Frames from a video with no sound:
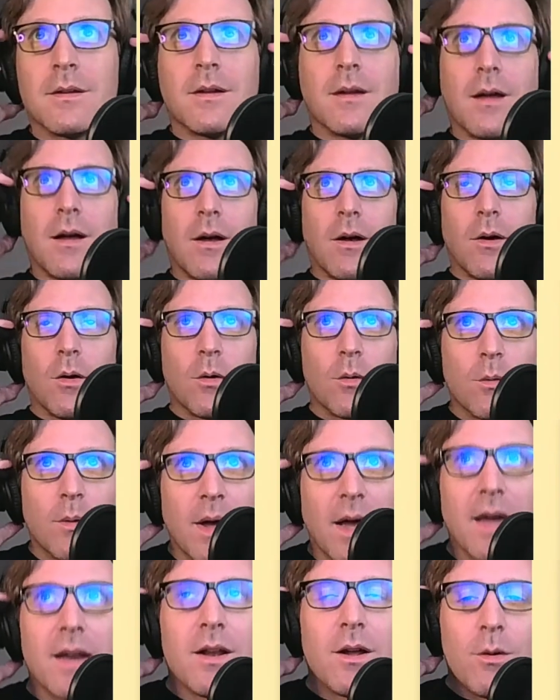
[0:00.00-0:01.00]
All
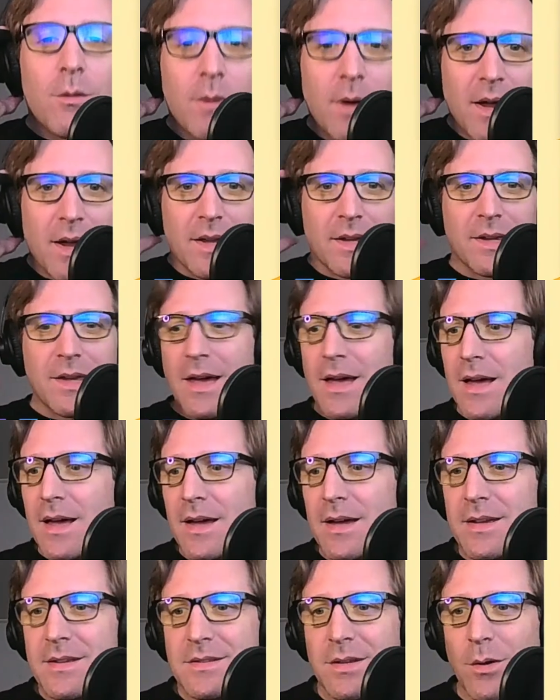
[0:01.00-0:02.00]
right,
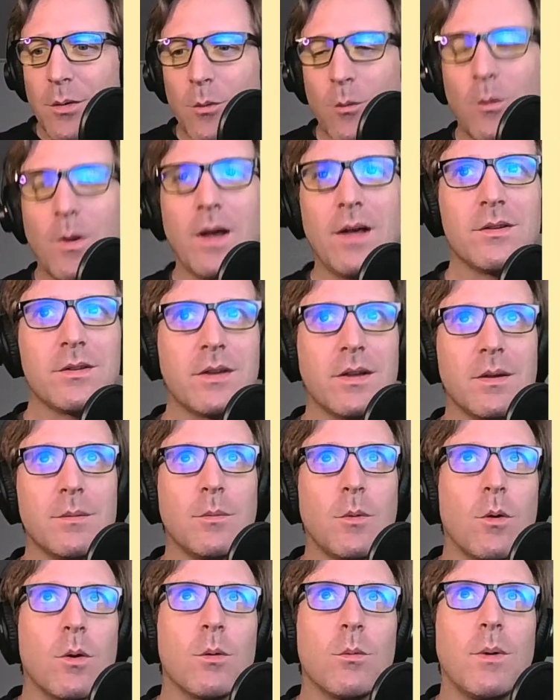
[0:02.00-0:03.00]
guys.
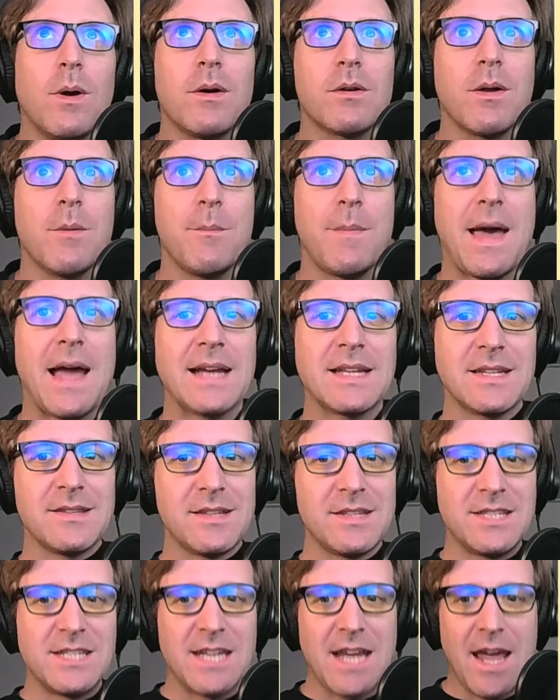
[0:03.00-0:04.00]
Welcome back to the
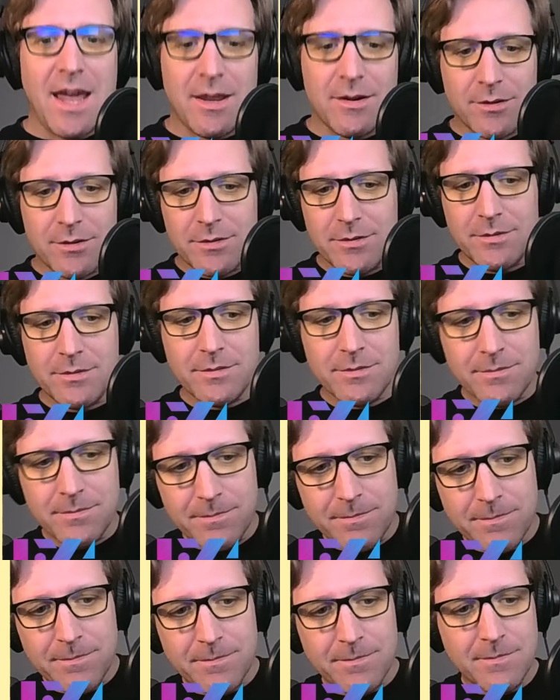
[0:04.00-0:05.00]
channel.
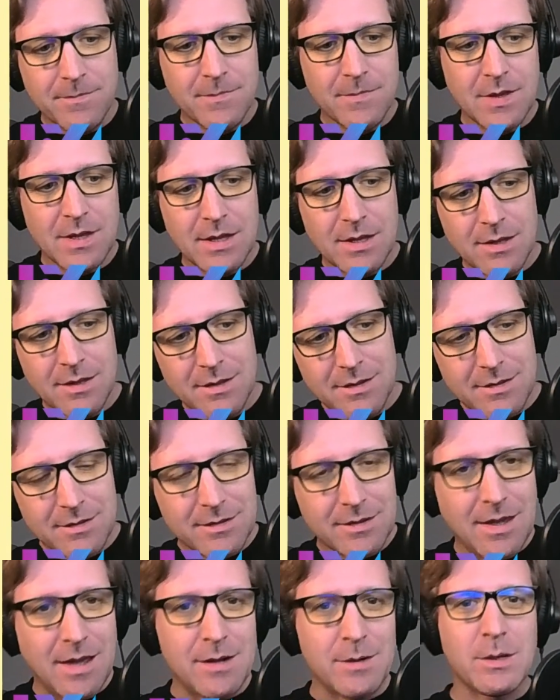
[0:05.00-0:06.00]

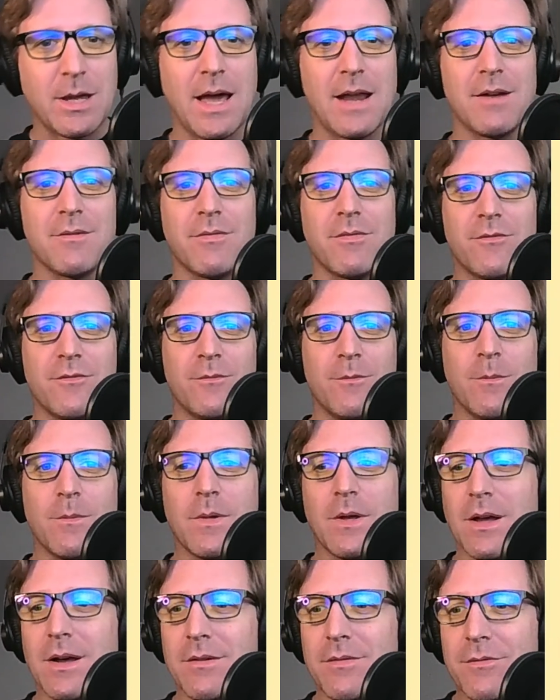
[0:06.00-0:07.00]
Got a kind of
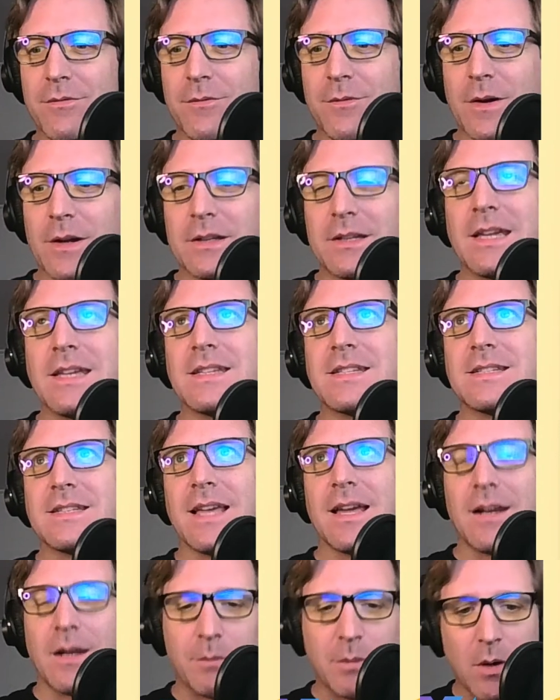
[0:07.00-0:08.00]
a funky
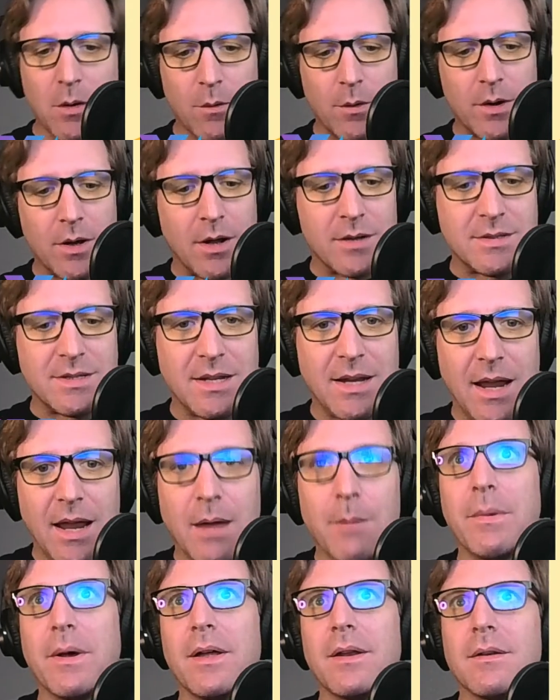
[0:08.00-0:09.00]
setup going on today,
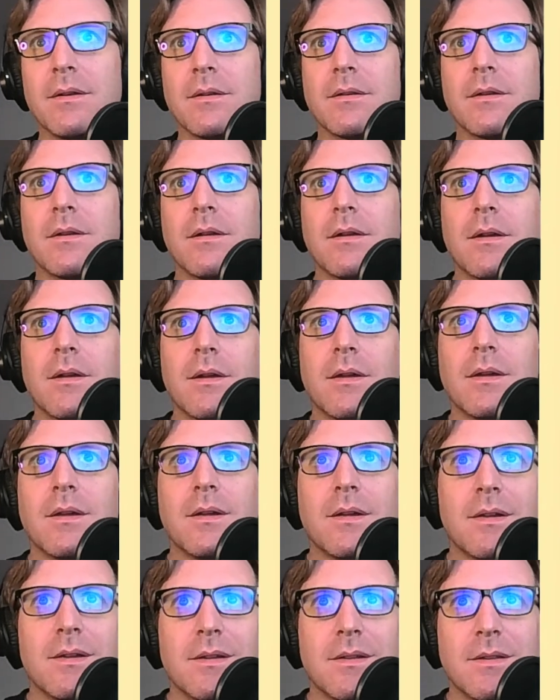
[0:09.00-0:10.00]
but
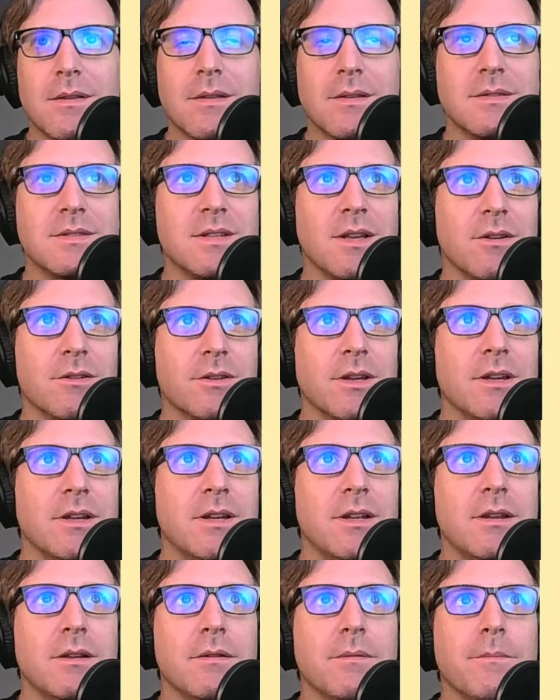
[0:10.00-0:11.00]
it's all
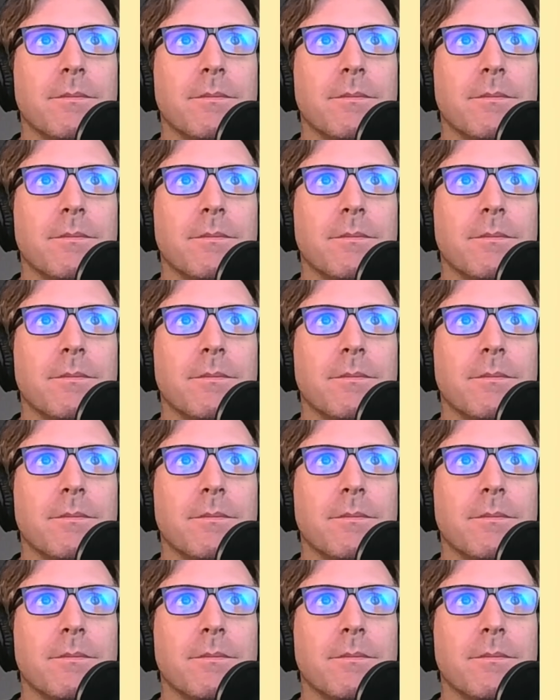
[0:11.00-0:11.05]
good.